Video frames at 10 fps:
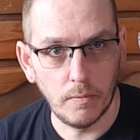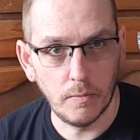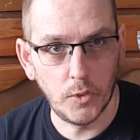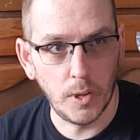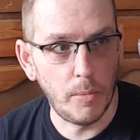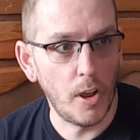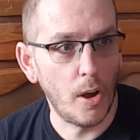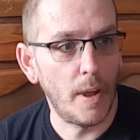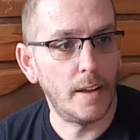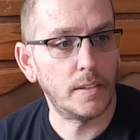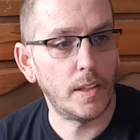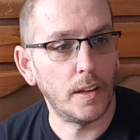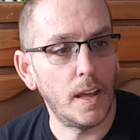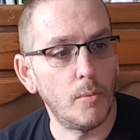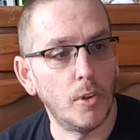CPR mask that
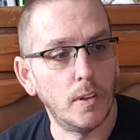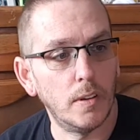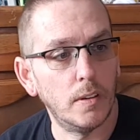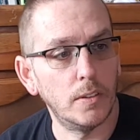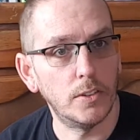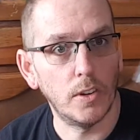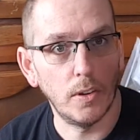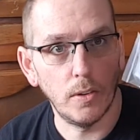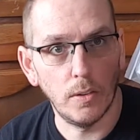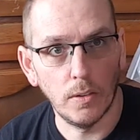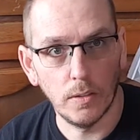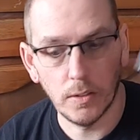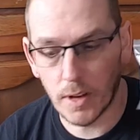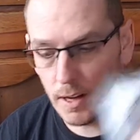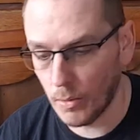came with it. Just a little
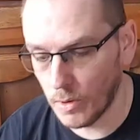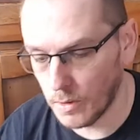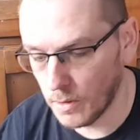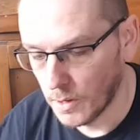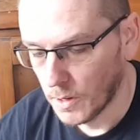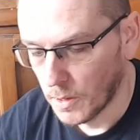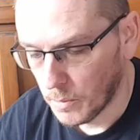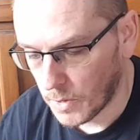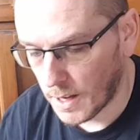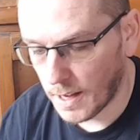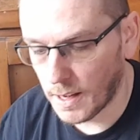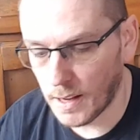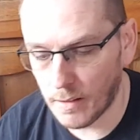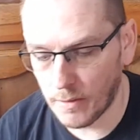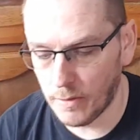tiny one, but I
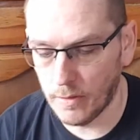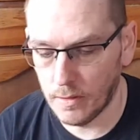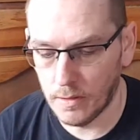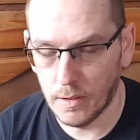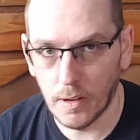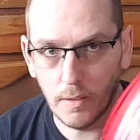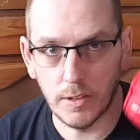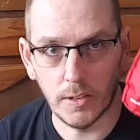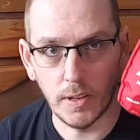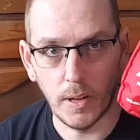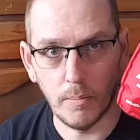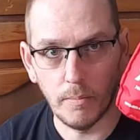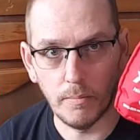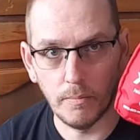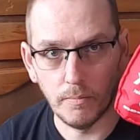have obviously a
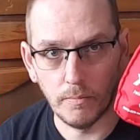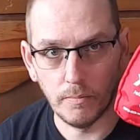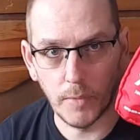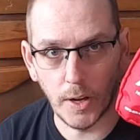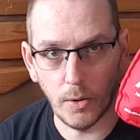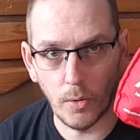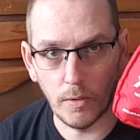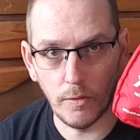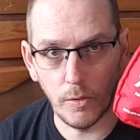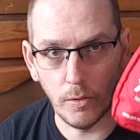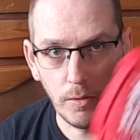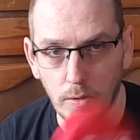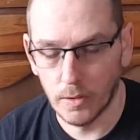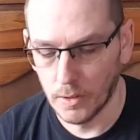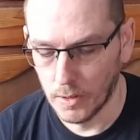bigger one full,
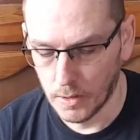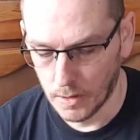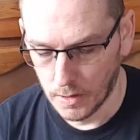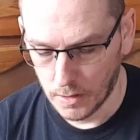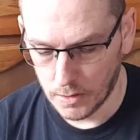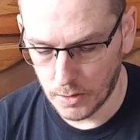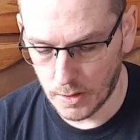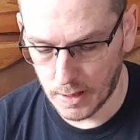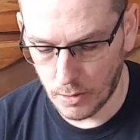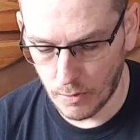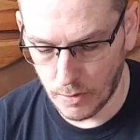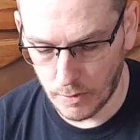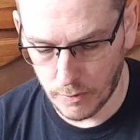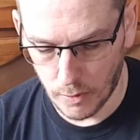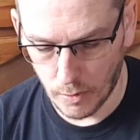so you can get over the
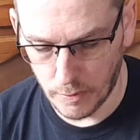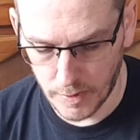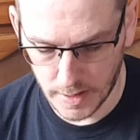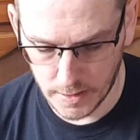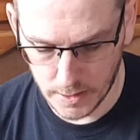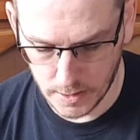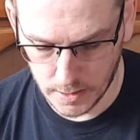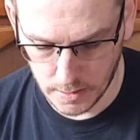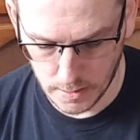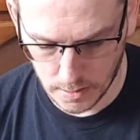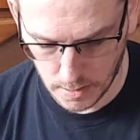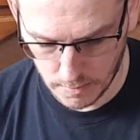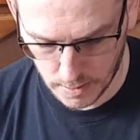full face of